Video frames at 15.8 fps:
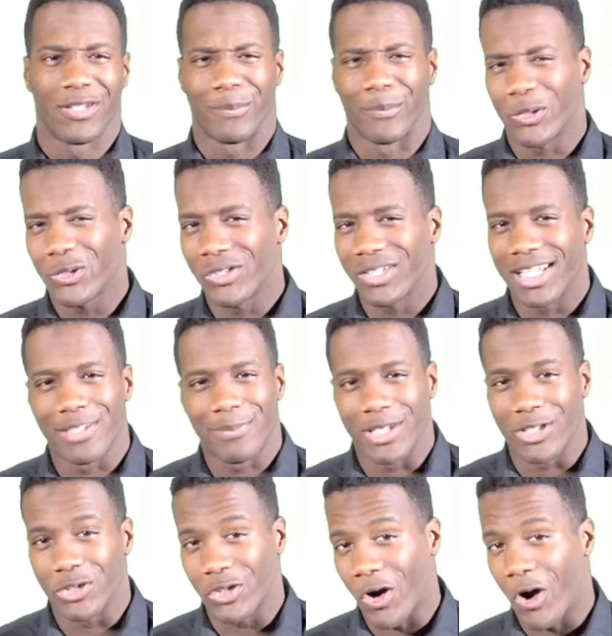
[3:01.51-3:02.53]
The merchant is
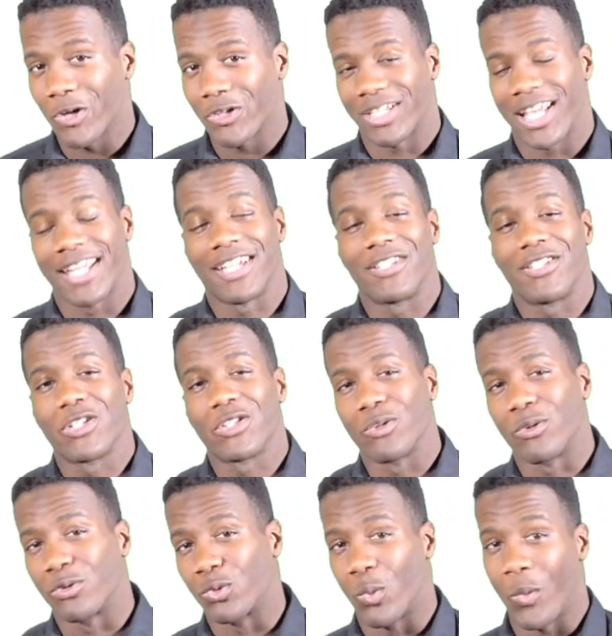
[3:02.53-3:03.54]
being charged an
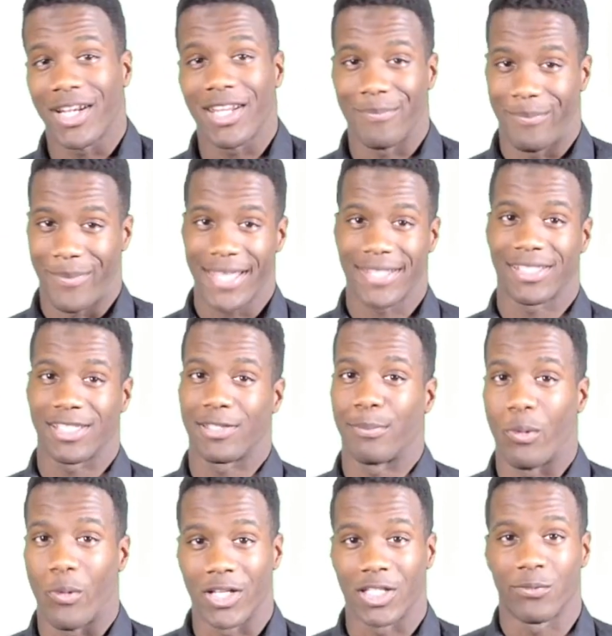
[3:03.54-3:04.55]
additional 20 basis
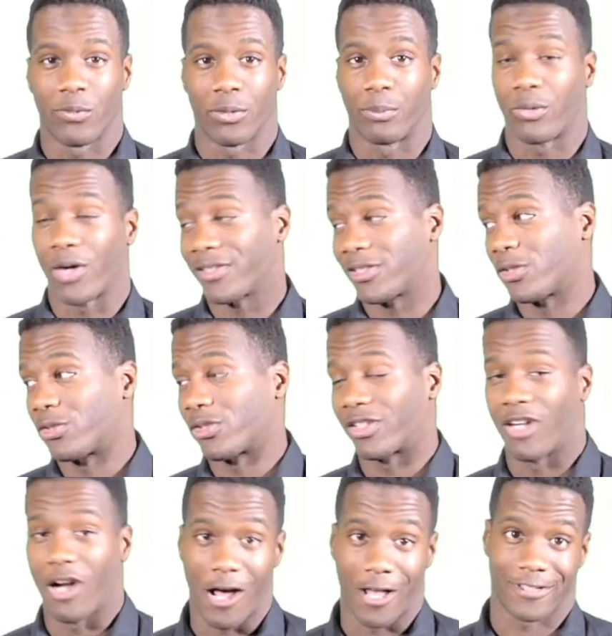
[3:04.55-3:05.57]
points for processor
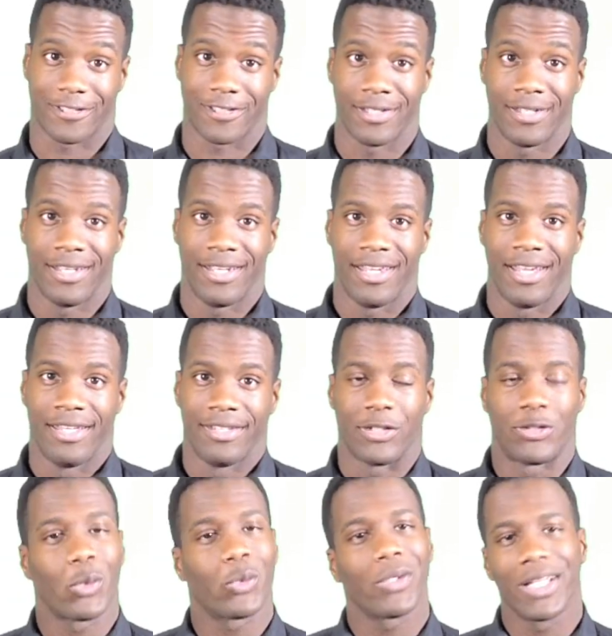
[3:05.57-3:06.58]
cost. The
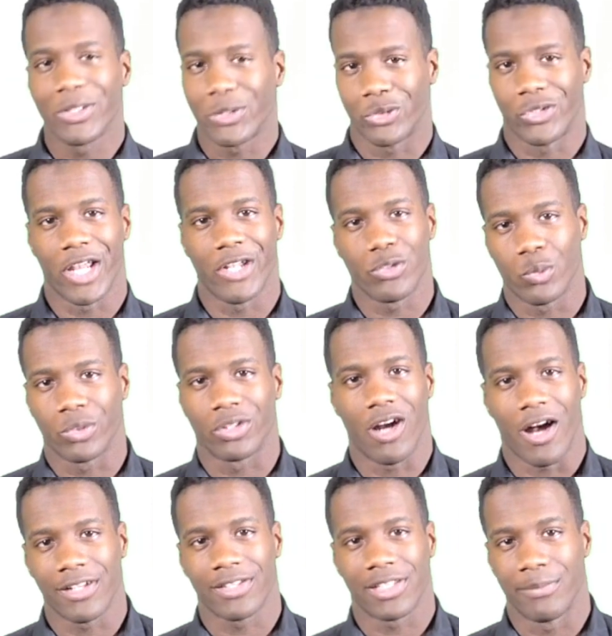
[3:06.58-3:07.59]
total interchange would
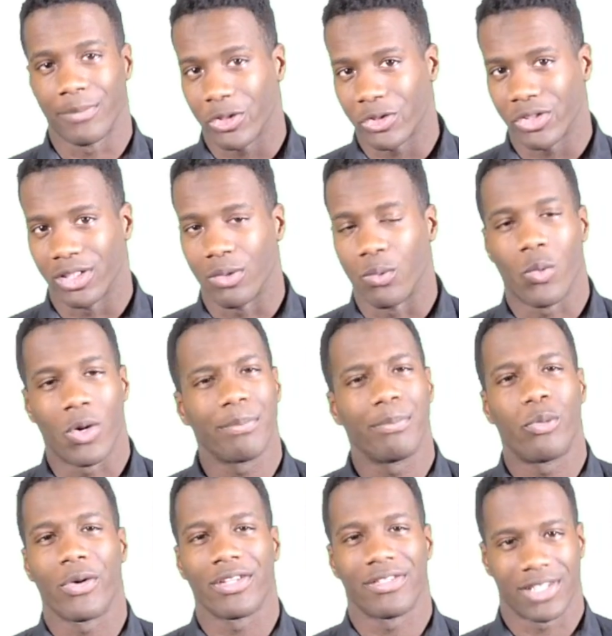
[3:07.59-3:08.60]
cost the merchant
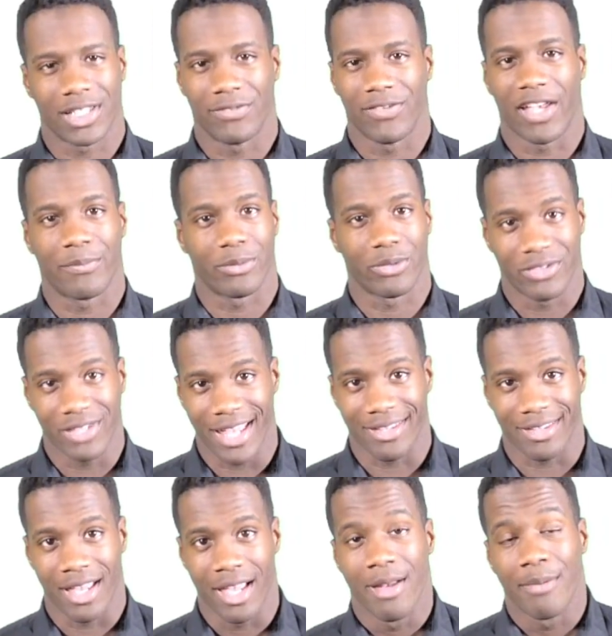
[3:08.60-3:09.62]

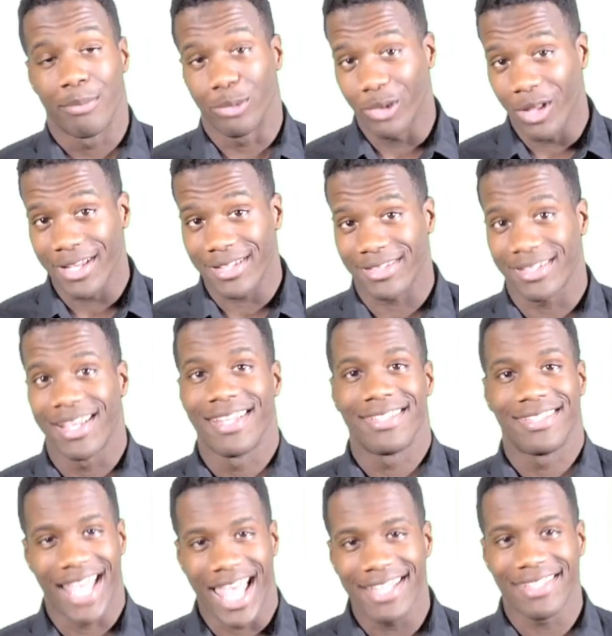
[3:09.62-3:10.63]
1.65% plus
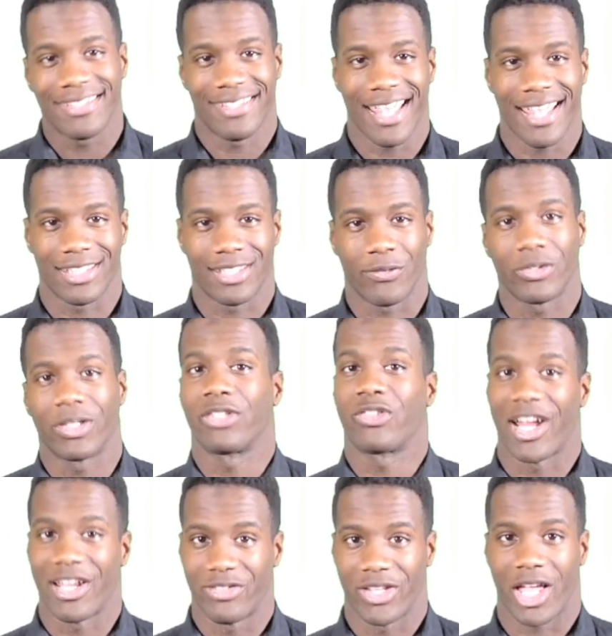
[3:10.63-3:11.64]
10 cents for the
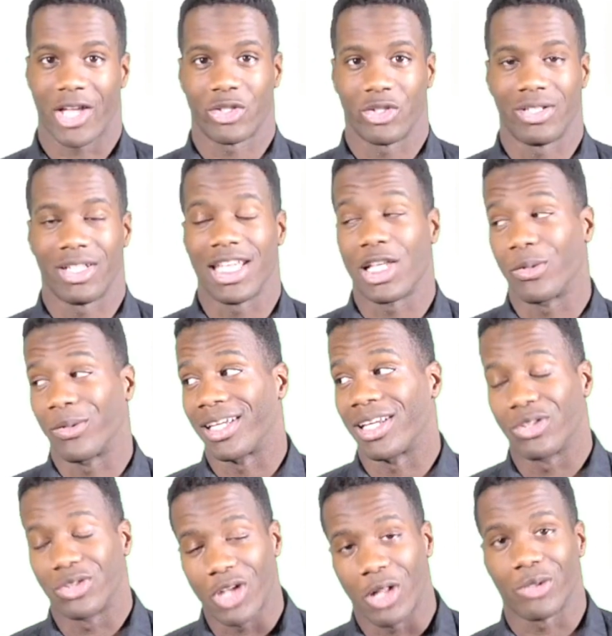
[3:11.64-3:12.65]
transaction, equaling
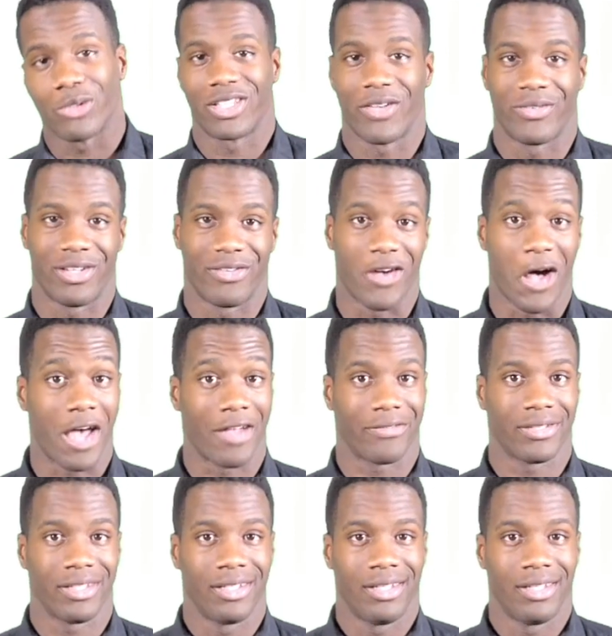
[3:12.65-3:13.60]
$1.75.